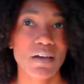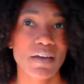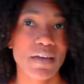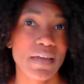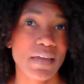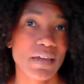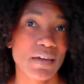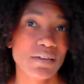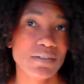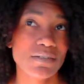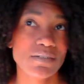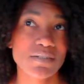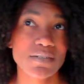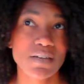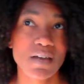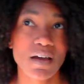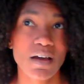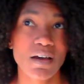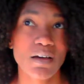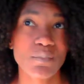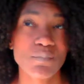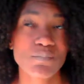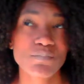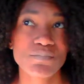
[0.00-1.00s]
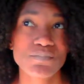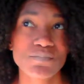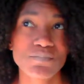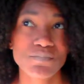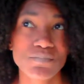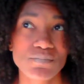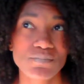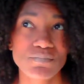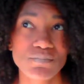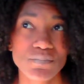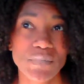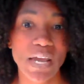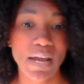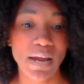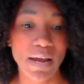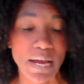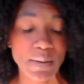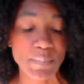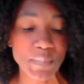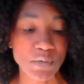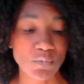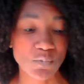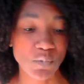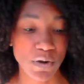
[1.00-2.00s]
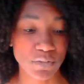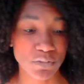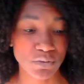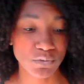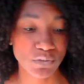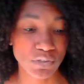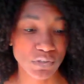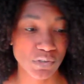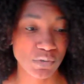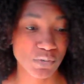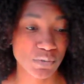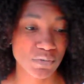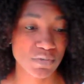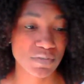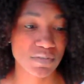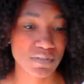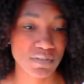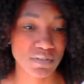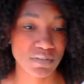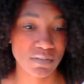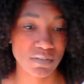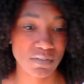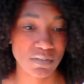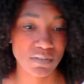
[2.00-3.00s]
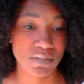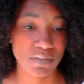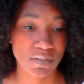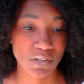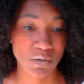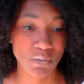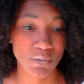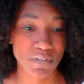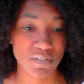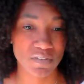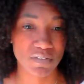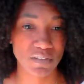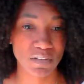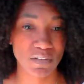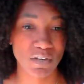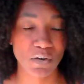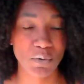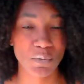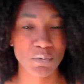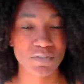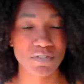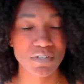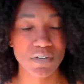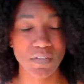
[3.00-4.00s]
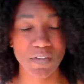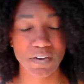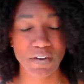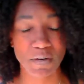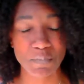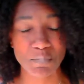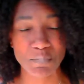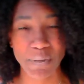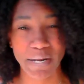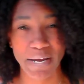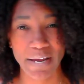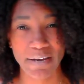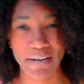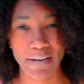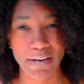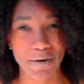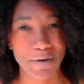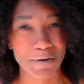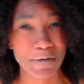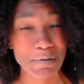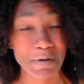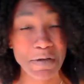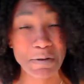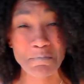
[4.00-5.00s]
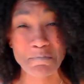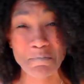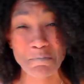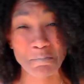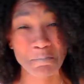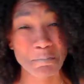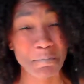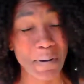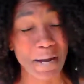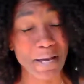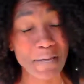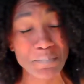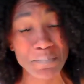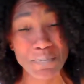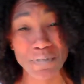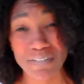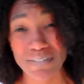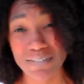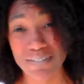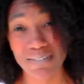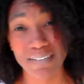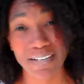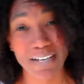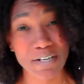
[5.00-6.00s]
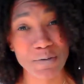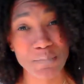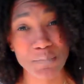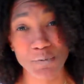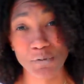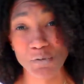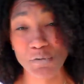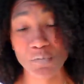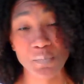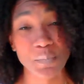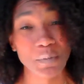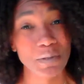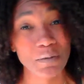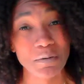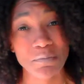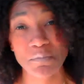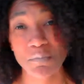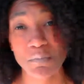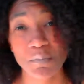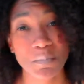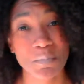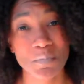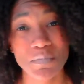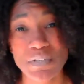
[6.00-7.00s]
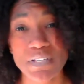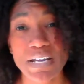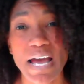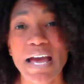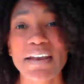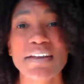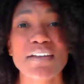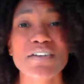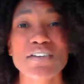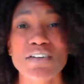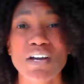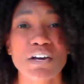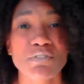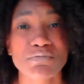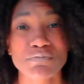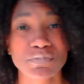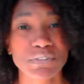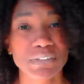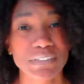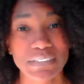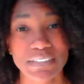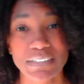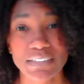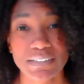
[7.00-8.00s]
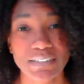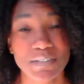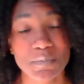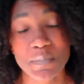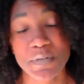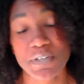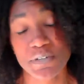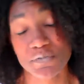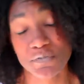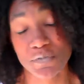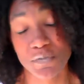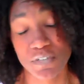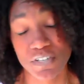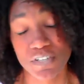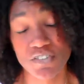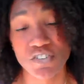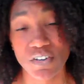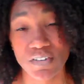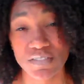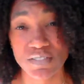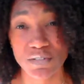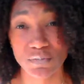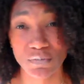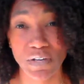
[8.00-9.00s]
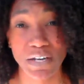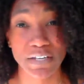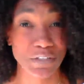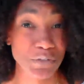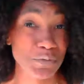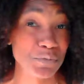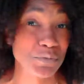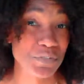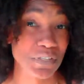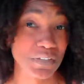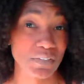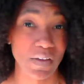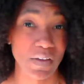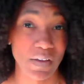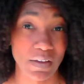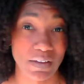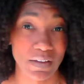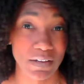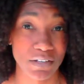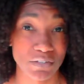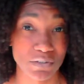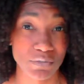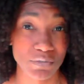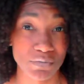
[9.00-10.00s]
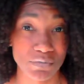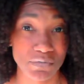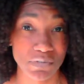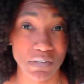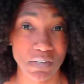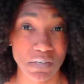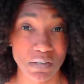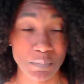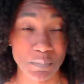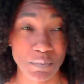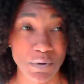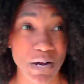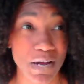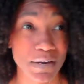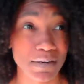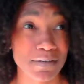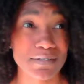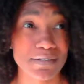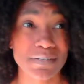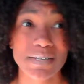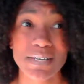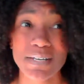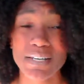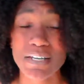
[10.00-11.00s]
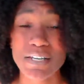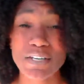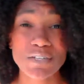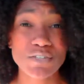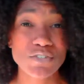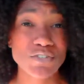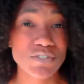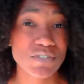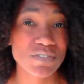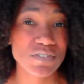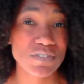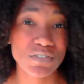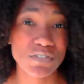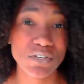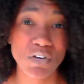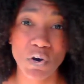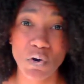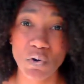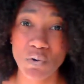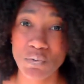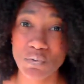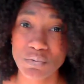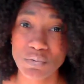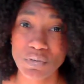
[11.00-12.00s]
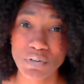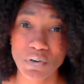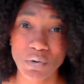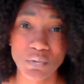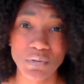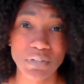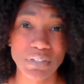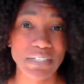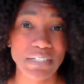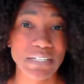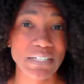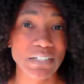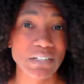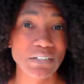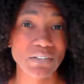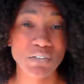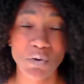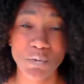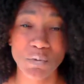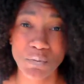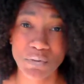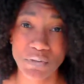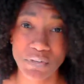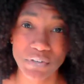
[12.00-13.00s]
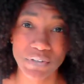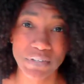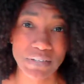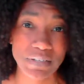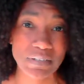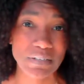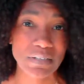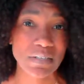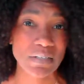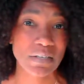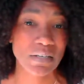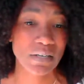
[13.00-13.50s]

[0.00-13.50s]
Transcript: And whether you use the silicones and all that on bad hair, it might be a slight improvement, not enough really to me to justify using that kind of product. Just go clean, go good.